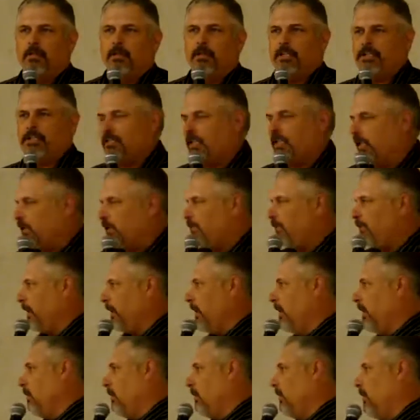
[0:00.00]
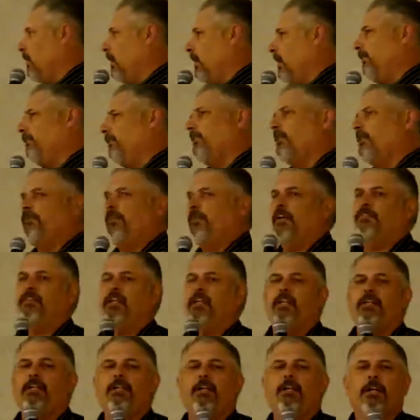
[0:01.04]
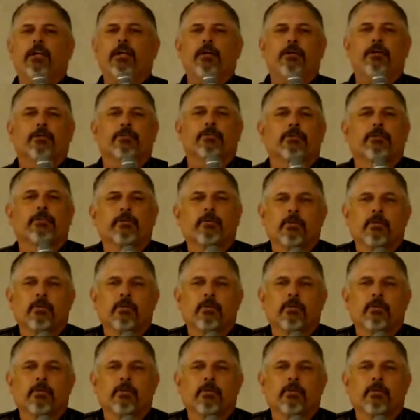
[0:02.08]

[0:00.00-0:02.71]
This thing's been going on for 15 years.